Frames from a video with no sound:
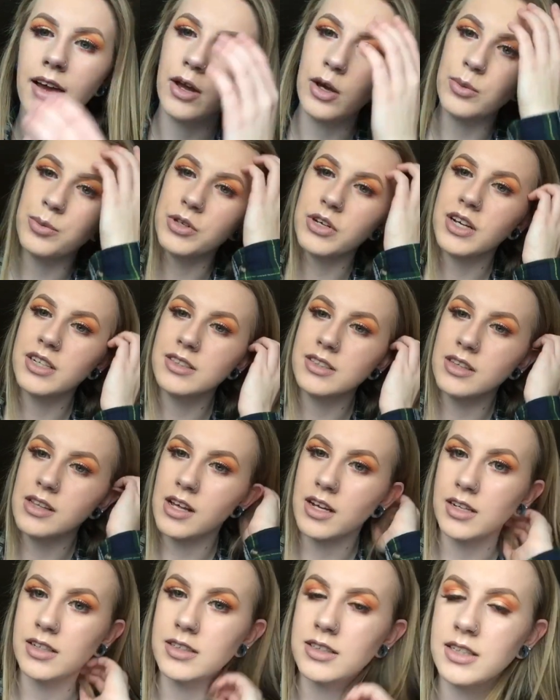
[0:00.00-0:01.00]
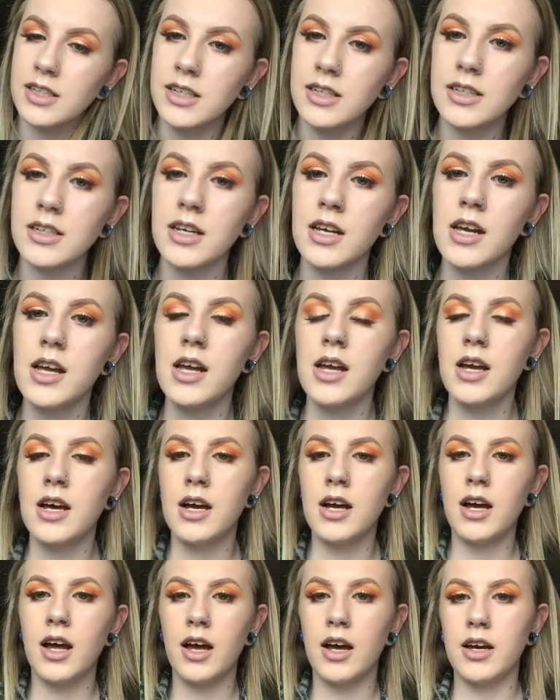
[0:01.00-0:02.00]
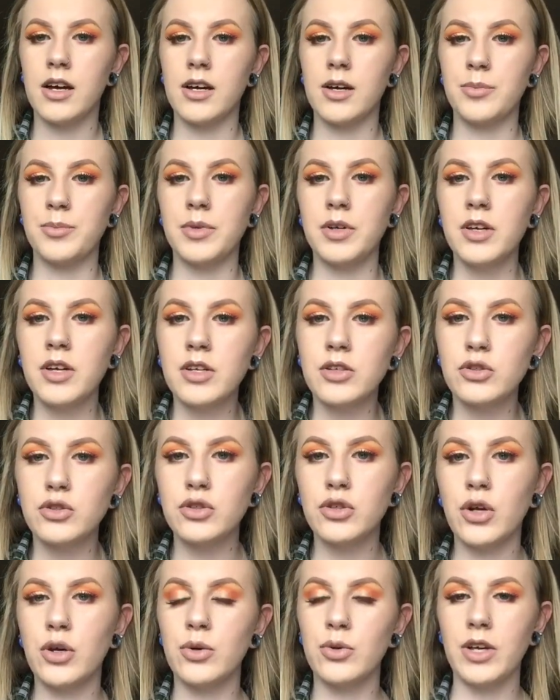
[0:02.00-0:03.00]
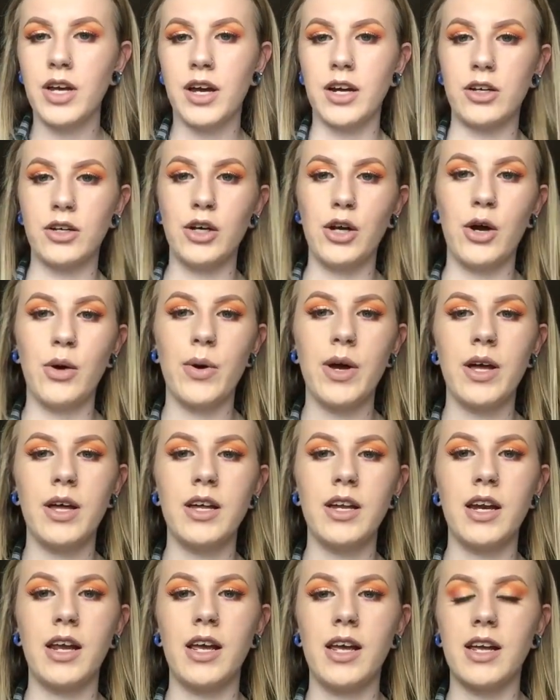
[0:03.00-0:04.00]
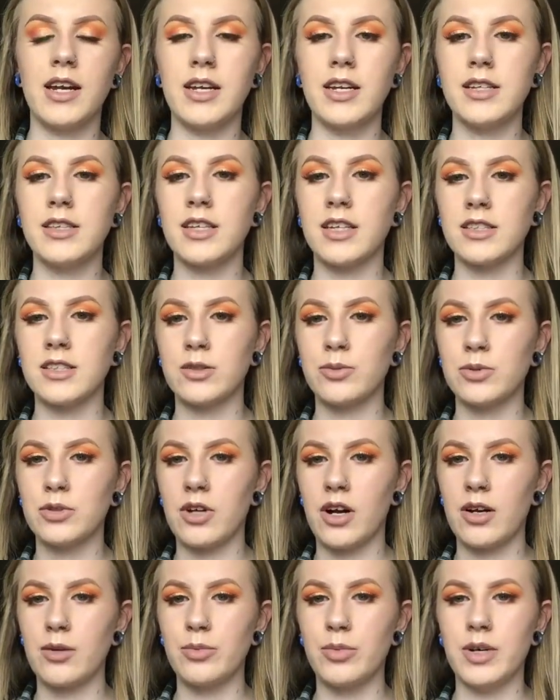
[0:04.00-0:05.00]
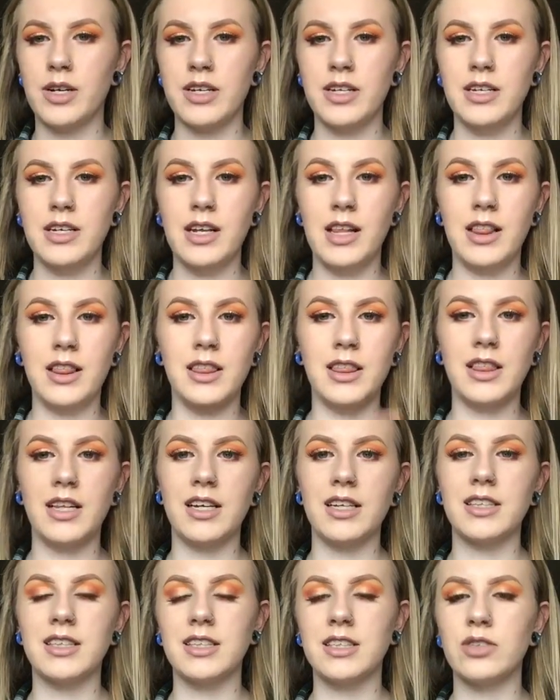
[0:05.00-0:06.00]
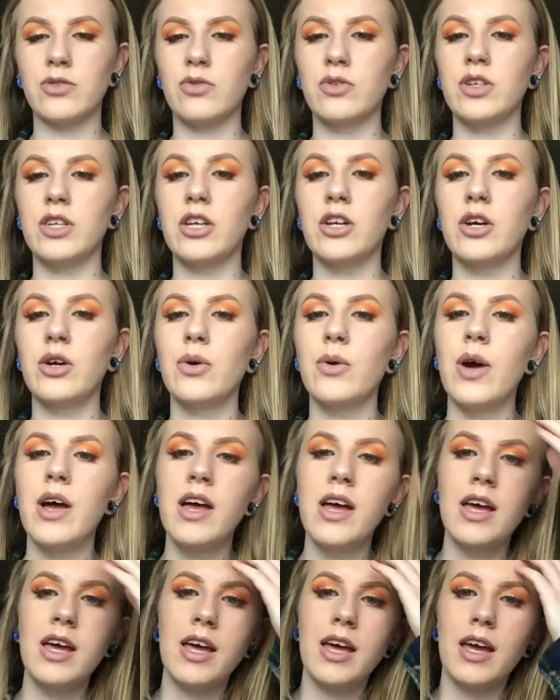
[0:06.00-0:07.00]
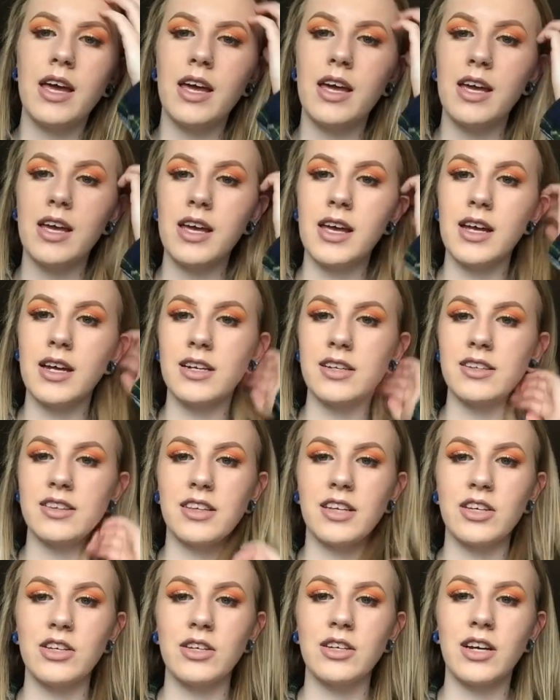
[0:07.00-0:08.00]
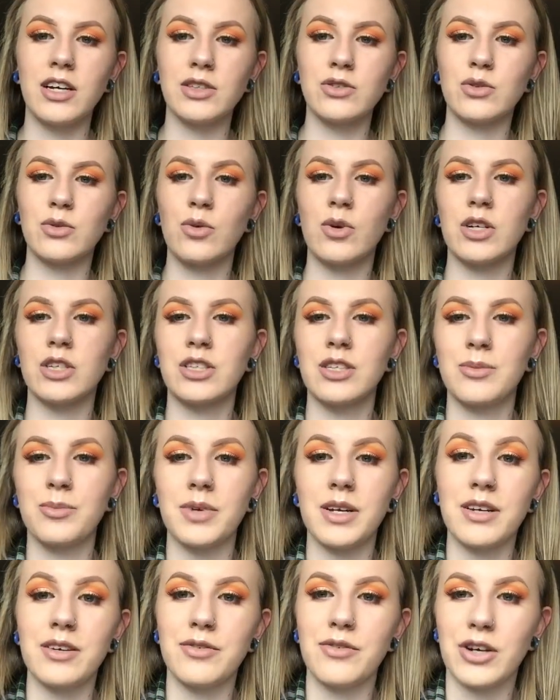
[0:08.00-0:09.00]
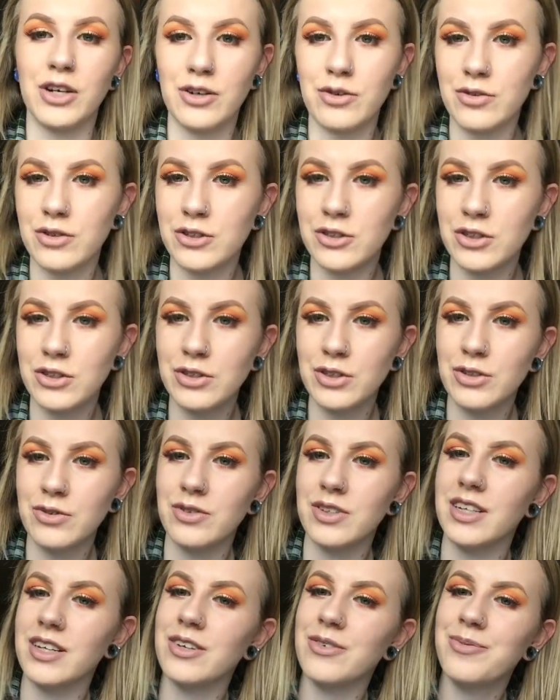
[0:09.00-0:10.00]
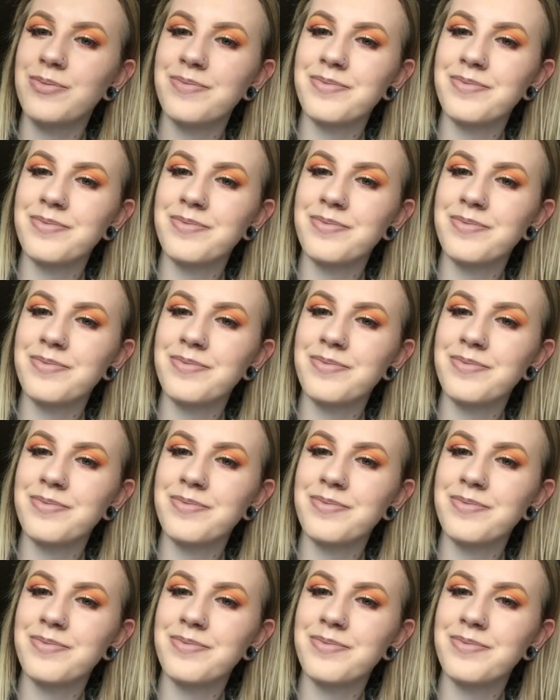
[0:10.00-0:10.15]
I hope you guys liked it. So yeah, go ahead and hit that subscribe button, like this video, and thank you guys for watching my very first YouTube video.